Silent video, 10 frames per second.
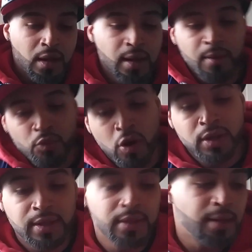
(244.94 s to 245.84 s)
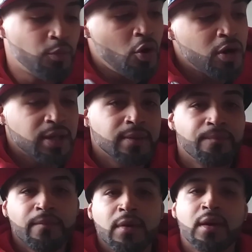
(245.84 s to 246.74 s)
And I'm walking,
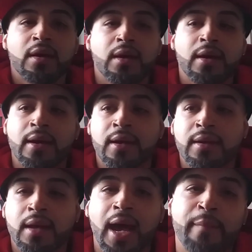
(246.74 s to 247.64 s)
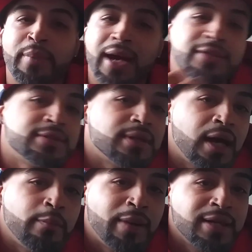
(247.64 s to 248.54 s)
and I pass
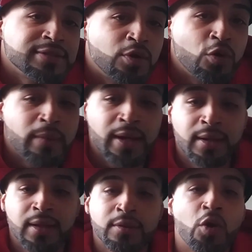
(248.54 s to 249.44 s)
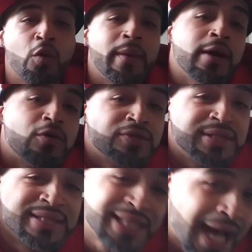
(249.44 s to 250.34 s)
the old man, and the old man goes
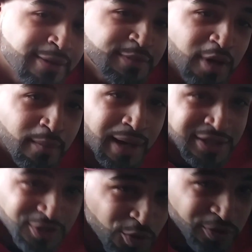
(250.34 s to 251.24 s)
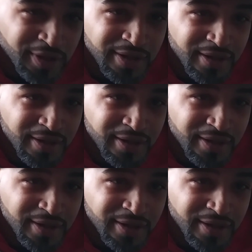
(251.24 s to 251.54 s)
and taps me on my shoulder.